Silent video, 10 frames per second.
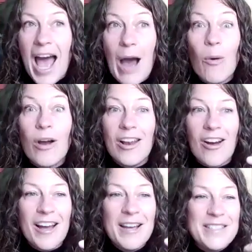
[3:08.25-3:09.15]
our
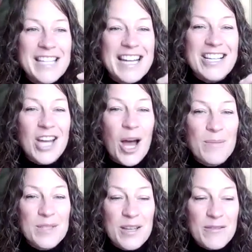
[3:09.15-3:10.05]
lives in
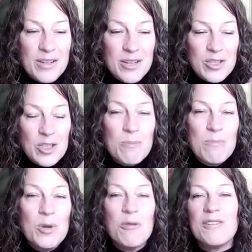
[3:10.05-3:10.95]
terms of
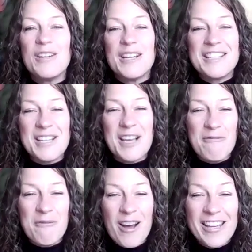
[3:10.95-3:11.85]
smoothness
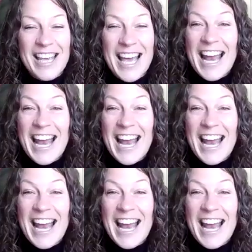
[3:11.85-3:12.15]
of working.